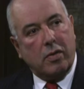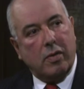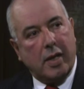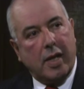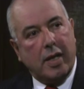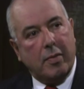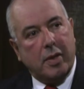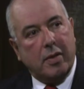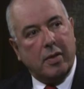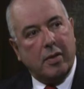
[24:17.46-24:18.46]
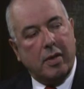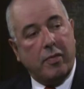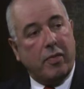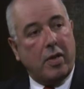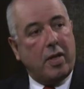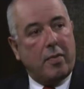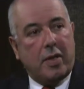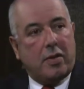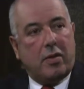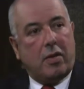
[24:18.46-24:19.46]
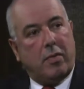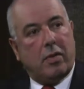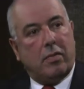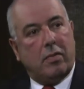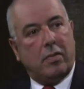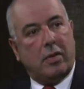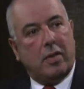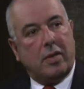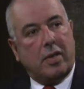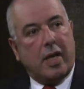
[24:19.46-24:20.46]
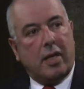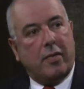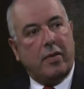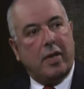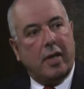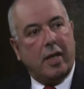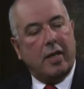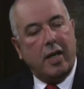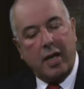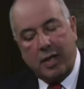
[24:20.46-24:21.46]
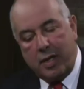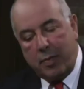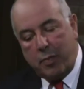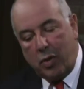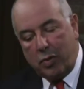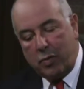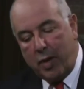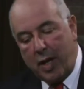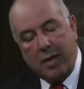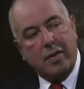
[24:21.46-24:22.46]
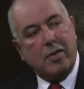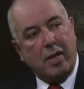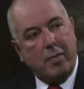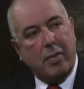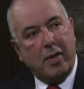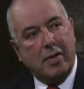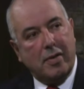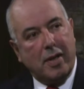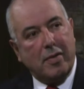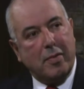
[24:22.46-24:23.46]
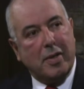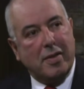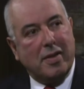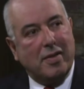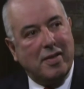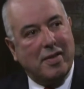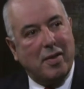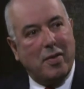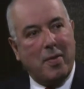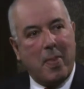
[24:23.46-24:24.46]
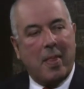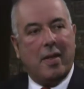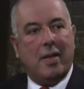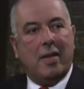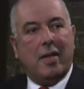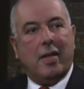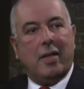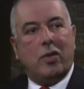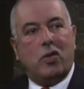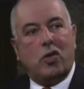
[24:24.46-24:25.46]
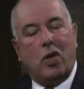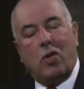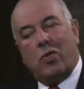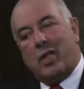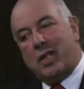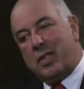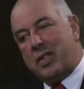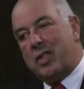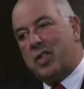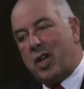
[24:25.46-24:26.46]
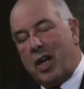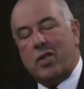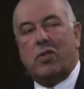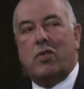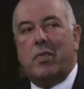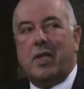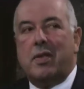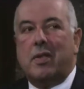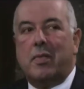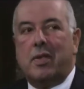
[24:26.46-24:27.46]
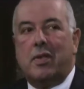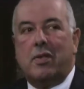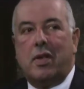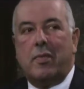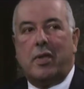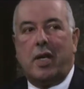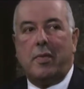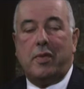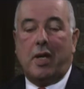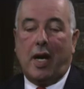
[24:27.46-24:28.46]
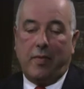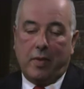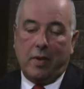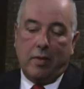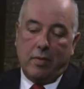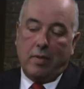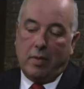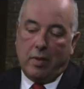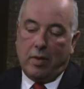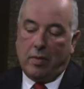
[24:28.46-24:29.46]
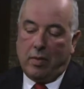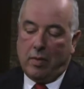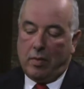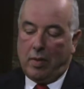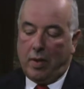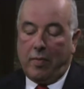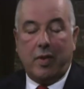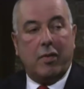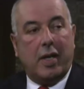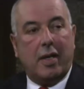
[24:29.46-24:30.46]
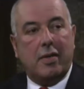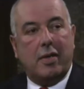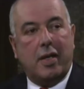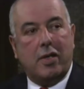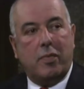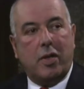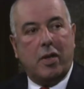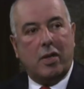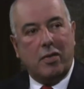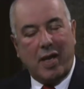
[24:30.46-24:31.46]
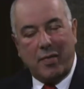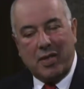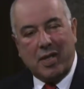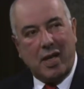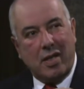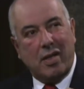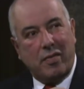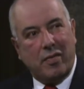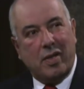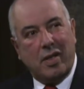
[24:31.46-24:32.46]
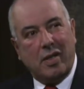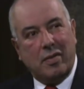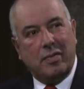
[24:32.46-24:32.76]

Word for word: to a guy in Brazil. And for him, it's normal this kind of delay. They the punctuality is not a big strength in Brazil. So ah, I see. So it's, it's hard to do business in Brazil sometimes after you, you, you live in the United States because you have this kind of uh,